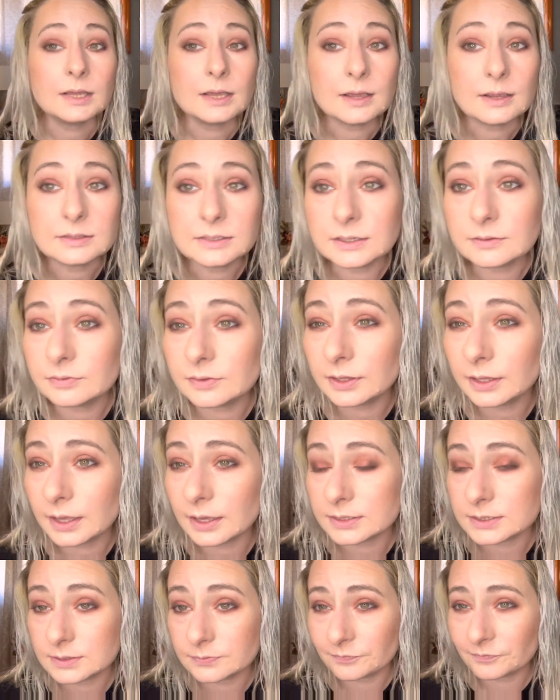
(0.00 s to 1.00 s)
I definitely
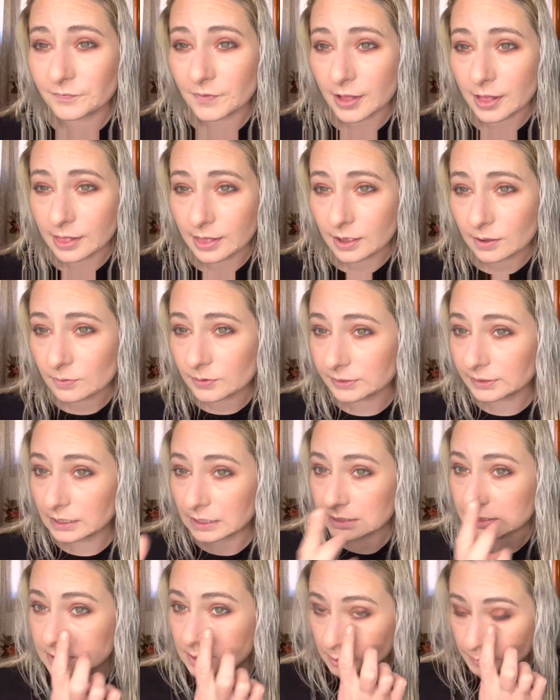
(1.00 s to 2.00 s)
got some fallout with
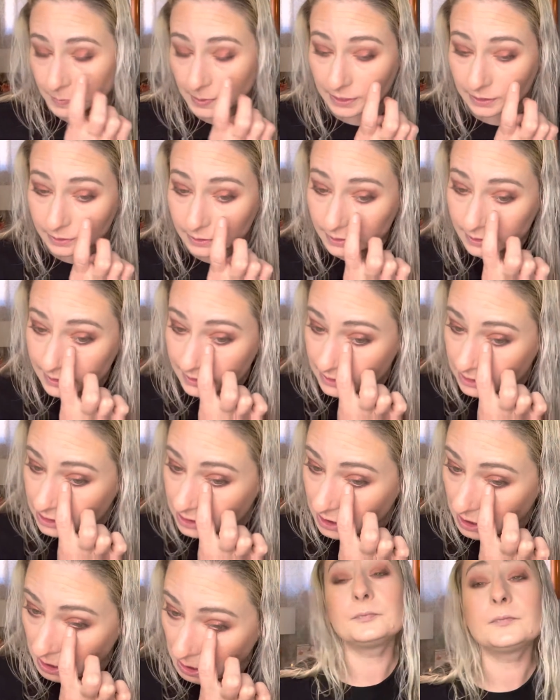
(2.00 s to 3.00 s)
that sparkly
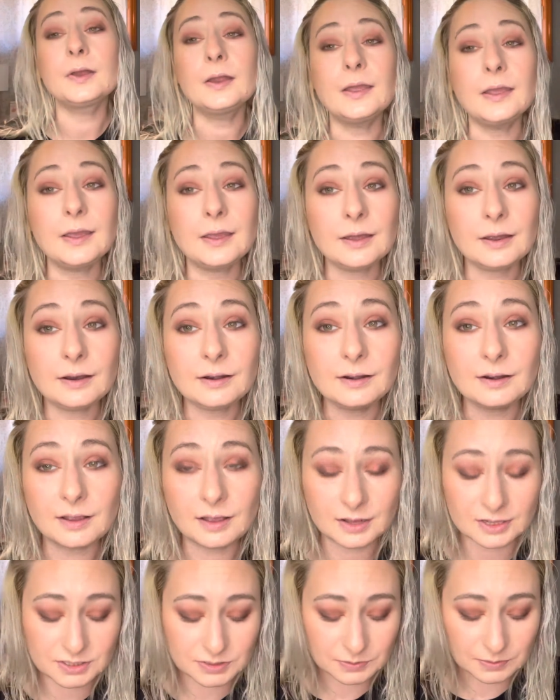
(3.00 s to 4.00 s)
shade and
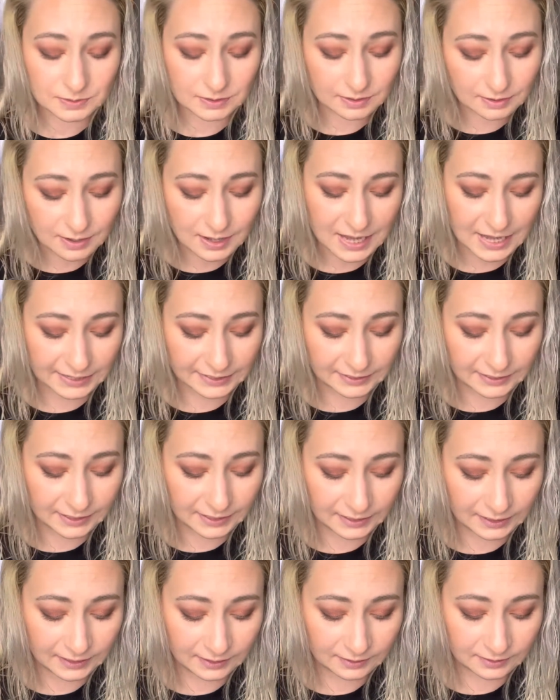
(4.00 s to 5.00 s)
I'll do a little
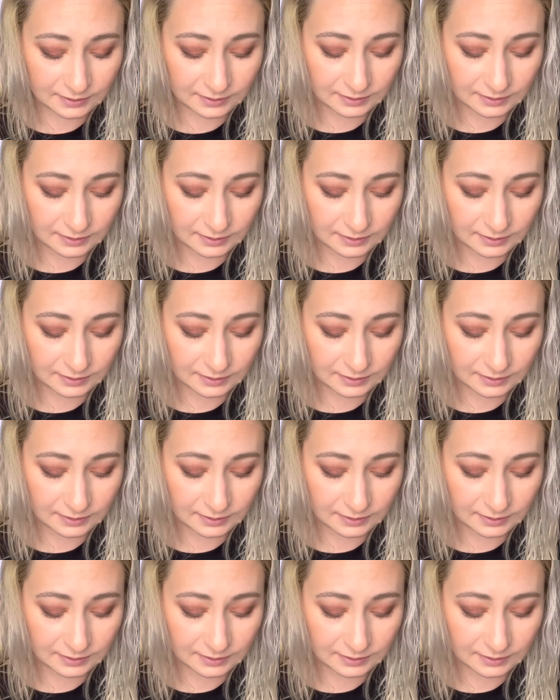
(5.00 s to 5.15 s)
highlighting